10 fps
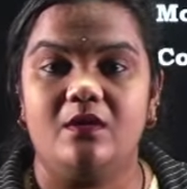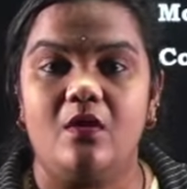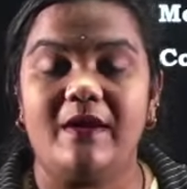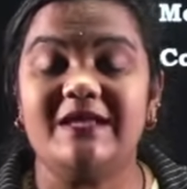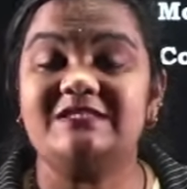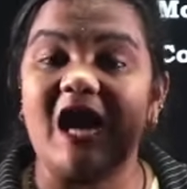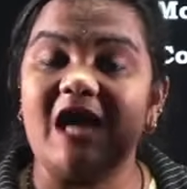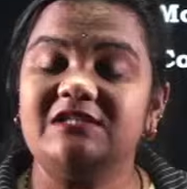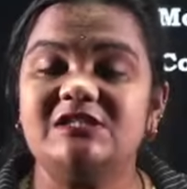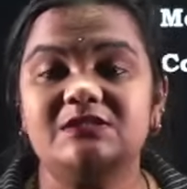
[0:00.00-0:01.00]
Okay,
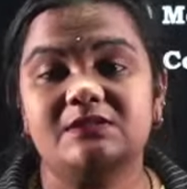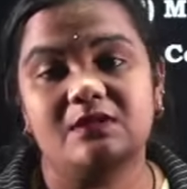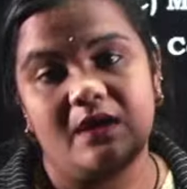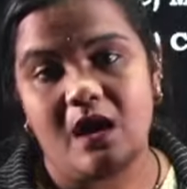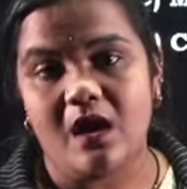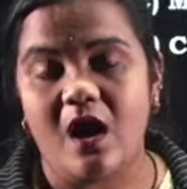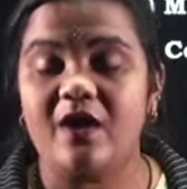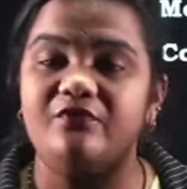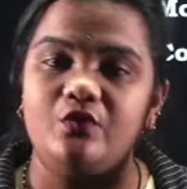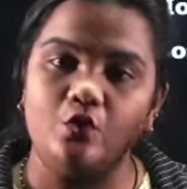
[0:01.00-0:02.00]
charges are
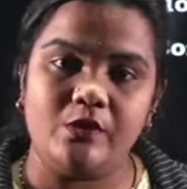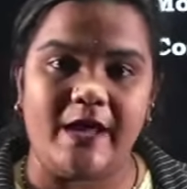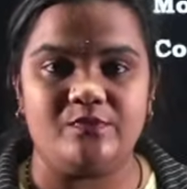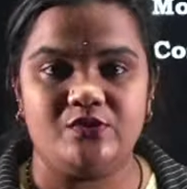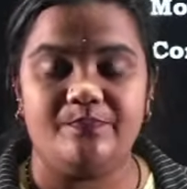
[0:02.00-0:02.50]
of two types.